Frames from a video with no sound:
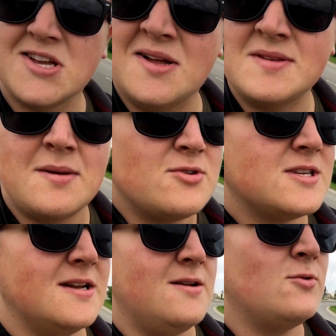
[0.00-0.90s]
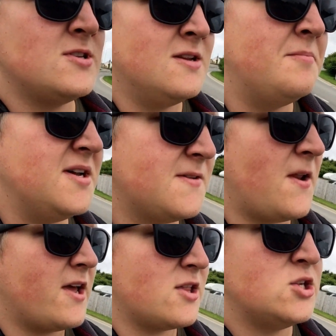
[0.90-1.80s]
timetable said there wasn't a bus
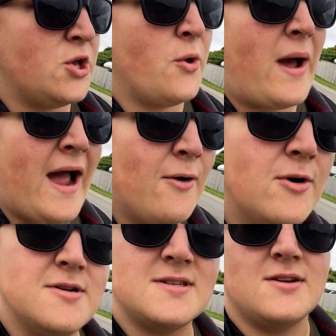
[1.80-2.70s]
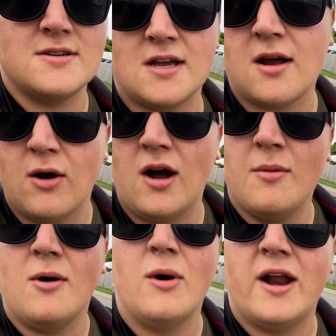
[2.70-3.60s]
for like two hours, so I was like, well,
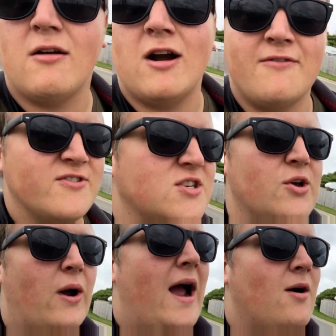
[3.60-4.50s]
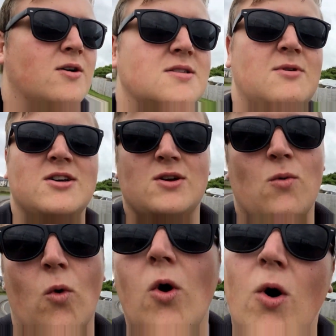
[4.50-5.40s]
I'm not waiting around for two hours, I might as
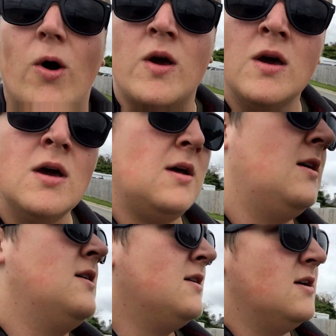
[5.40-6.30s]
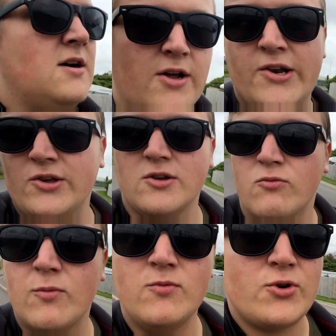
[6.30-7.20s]
well walk. I'm gonna do
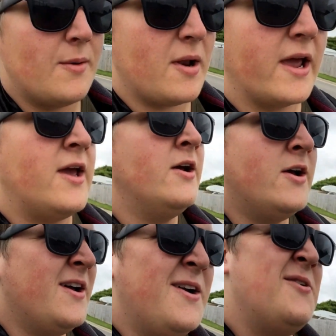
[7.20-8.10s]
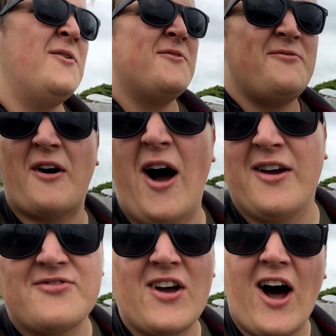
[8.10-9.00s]
the trip like
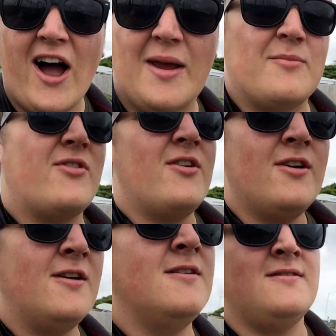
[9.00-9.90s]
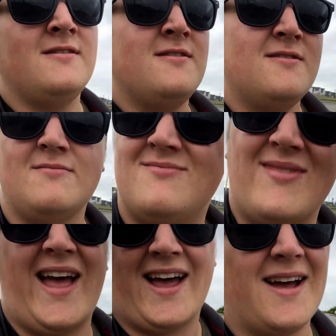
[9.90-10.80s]
five times.
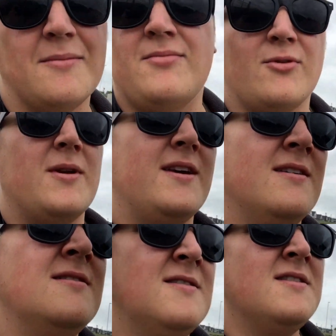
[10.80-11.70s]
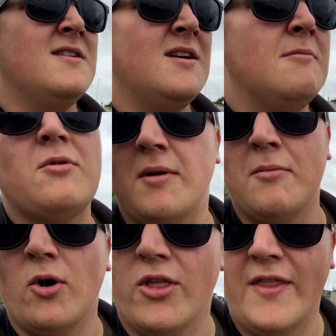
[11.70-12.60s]
Nah, probably, probably
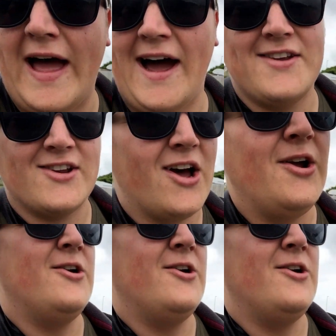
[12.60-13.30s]
more than that. I don't know. I